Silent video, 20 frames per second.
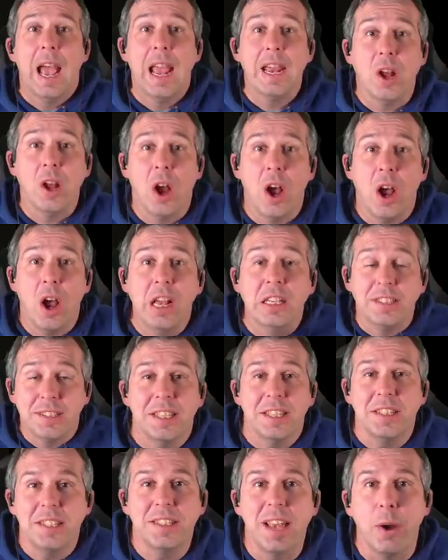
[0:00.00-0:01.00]
Hey guys,
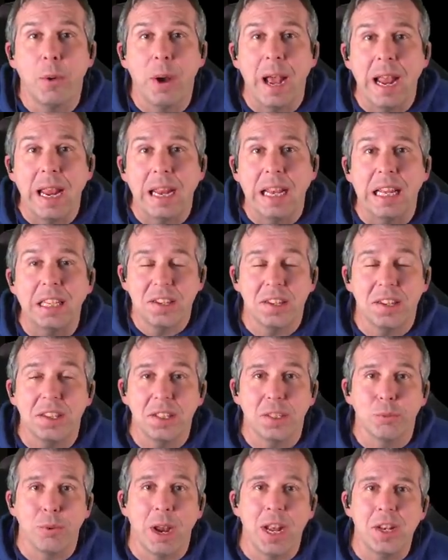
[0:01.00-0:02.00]
this is Hell Hades. This
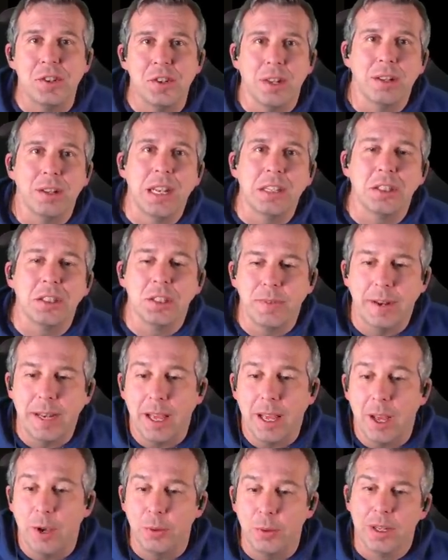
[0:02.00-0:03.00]
is a Raid Shadow Legends
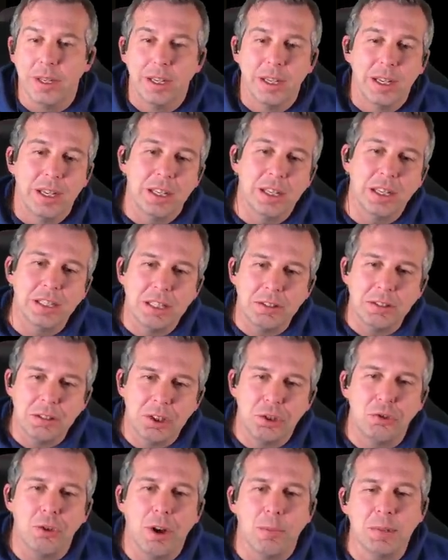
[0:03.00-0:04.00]
video. Guys, they
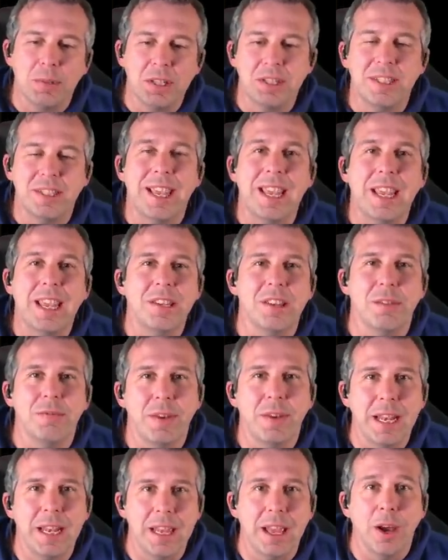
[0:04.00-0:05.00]
just dropped this teaser
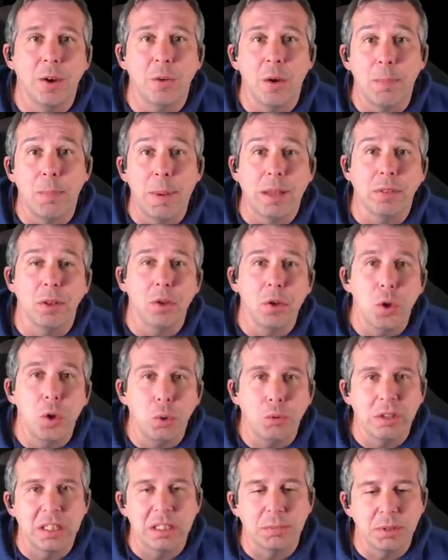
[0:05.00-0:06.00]
video about the
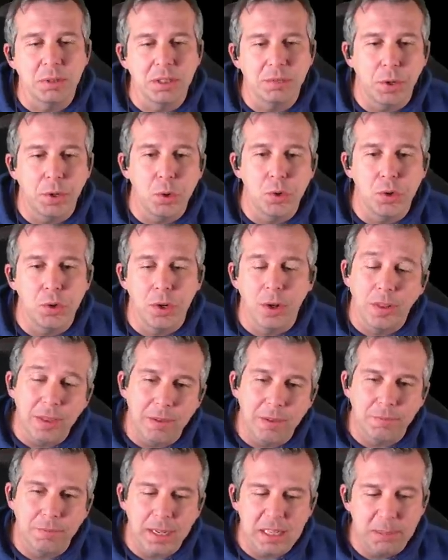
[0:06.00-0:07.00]
new Christmas fusion on
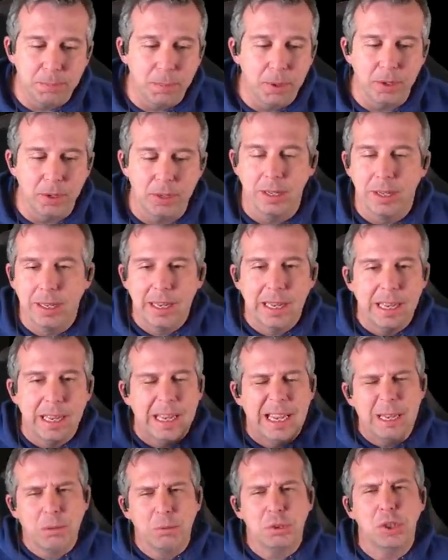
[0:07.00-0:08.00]
their Facebook.
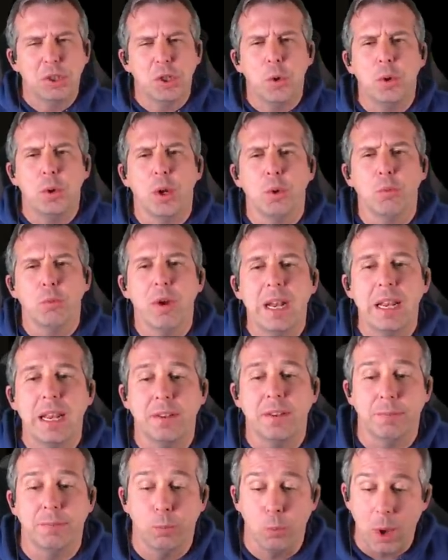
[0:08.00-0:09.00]
It was too good,
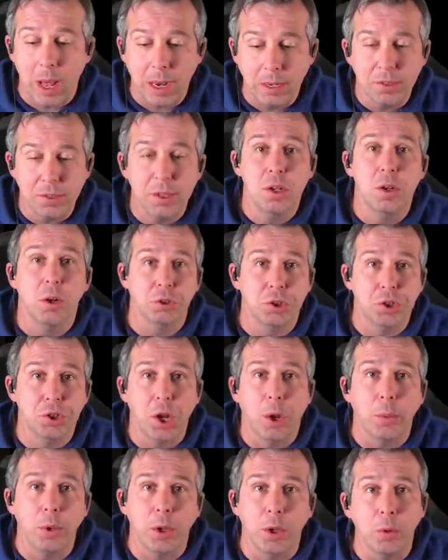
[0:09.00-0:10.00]
really. One, to not
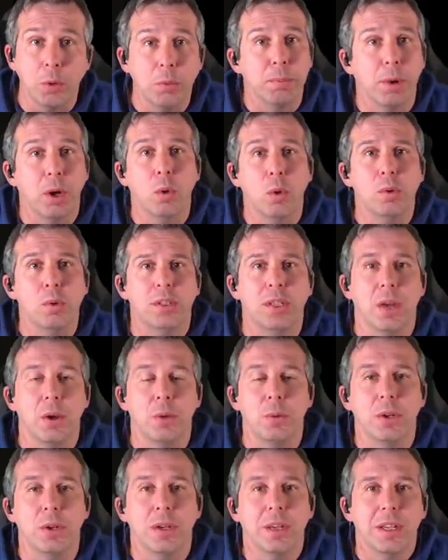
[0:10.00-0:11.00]
show you, but
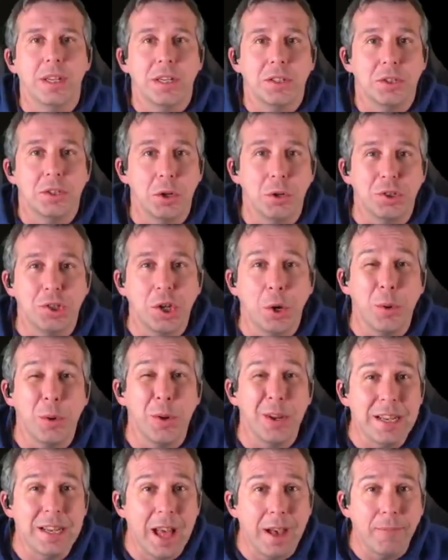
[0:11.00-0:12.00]
also to not show
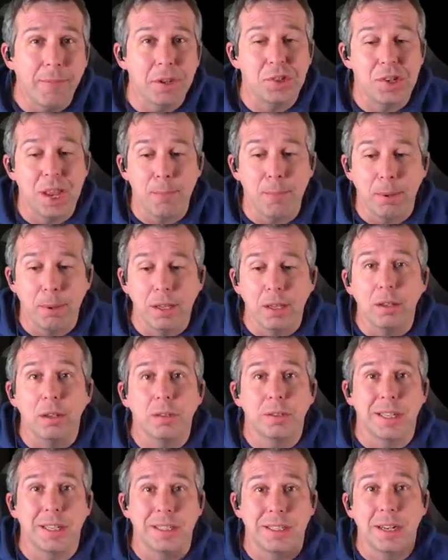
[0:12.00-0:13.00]
you another champion that
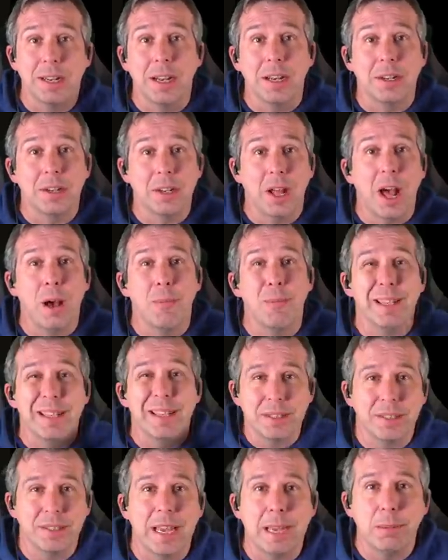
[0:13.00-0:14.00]
looks like they're going to come at
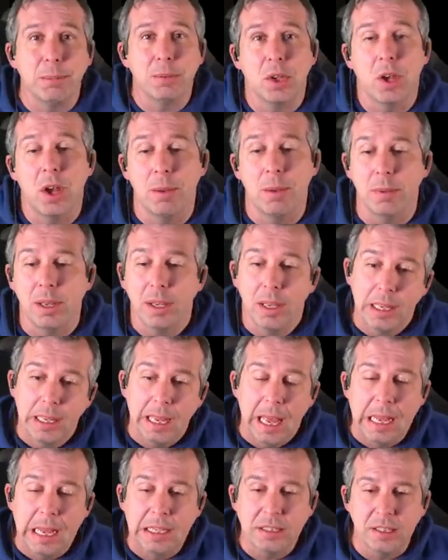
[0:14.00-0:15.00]
the same time
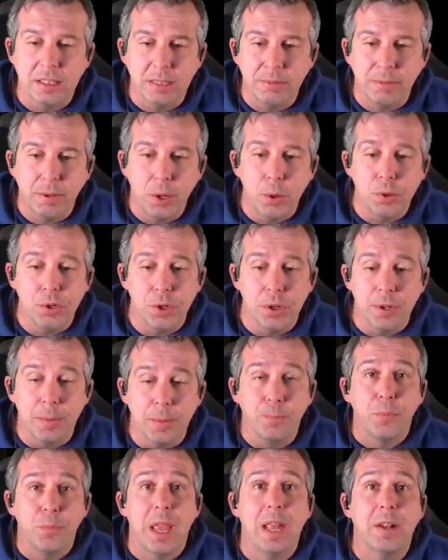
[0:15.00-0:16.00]
as this fusion.
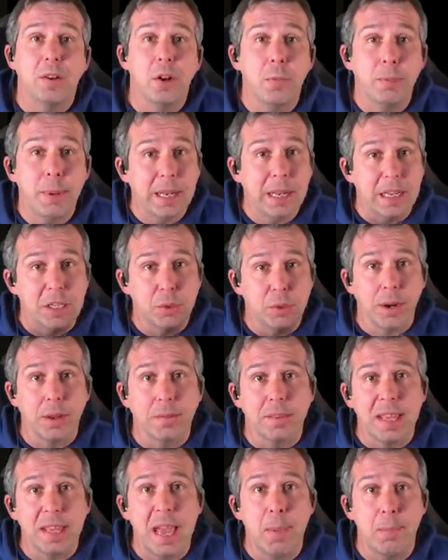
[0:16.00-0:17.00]
It could be that it's one
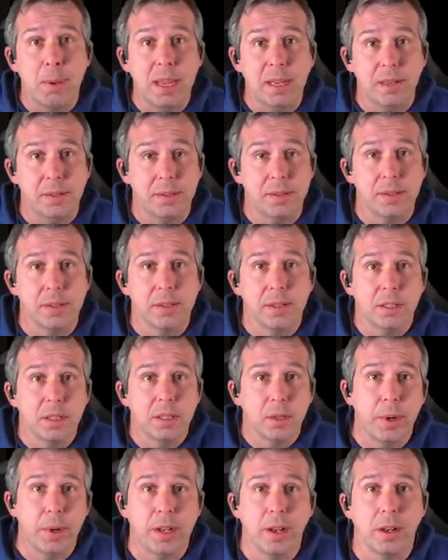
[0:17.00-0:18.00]
of the epics
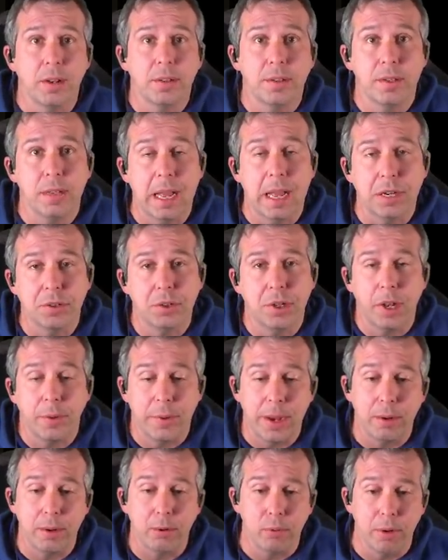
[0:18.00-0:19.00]
that we could actually
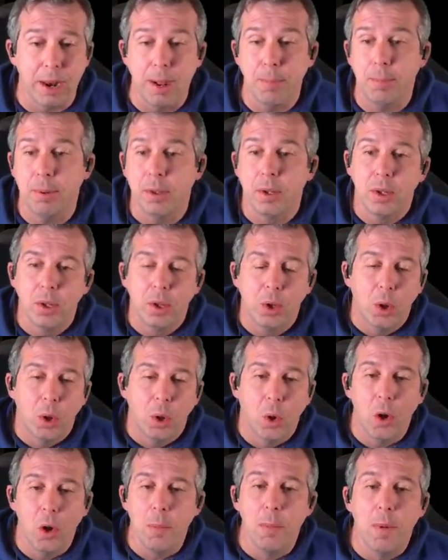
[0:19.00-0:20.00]
go out and grab,
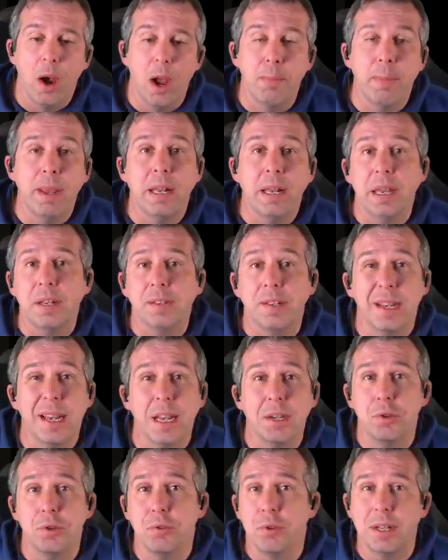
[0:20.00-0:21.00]
or it might be that it's a
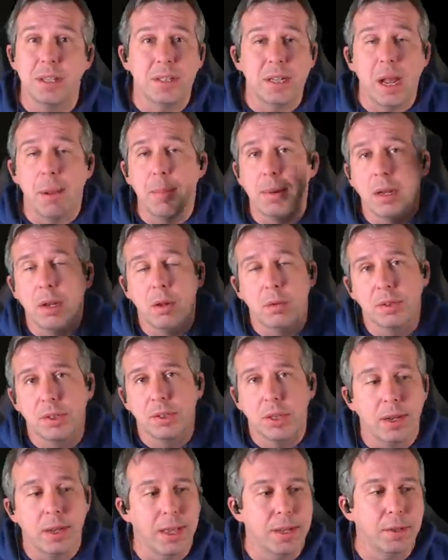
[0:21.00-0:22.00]
legendary that's coming
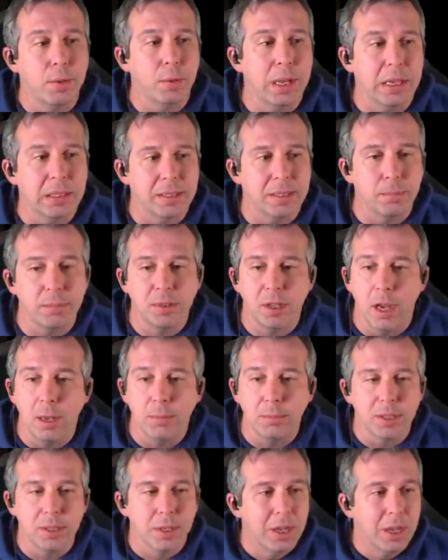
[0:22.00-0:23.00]
alongside. They do that
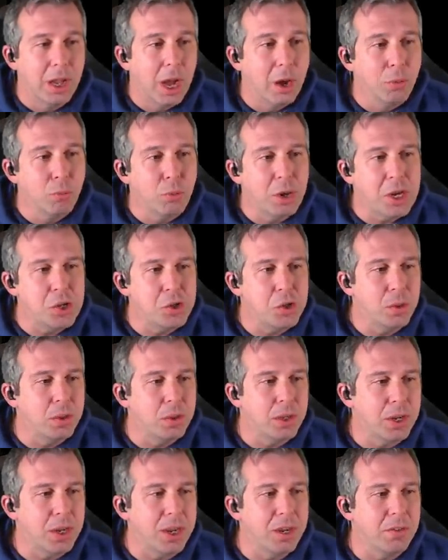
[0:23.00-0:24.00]
sometimes. I'll read you
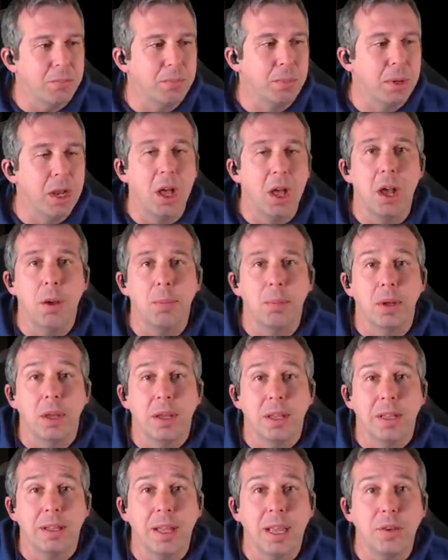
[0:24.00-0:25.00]
the kind of blurb
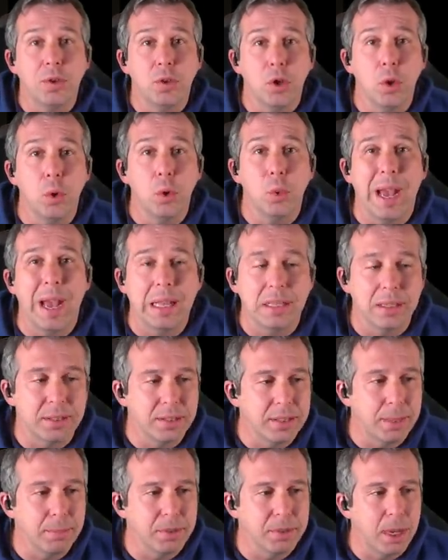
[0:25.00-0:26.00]
they do at the
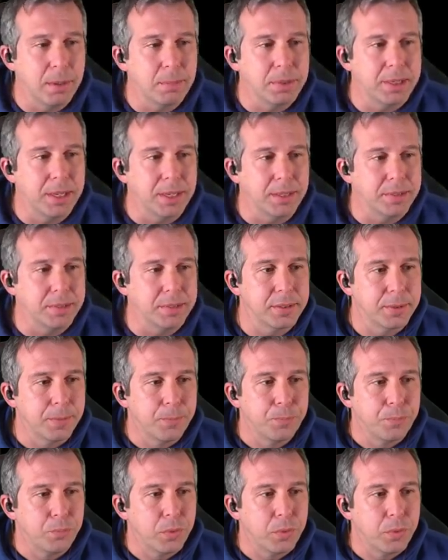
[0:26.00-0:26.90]
same time as this.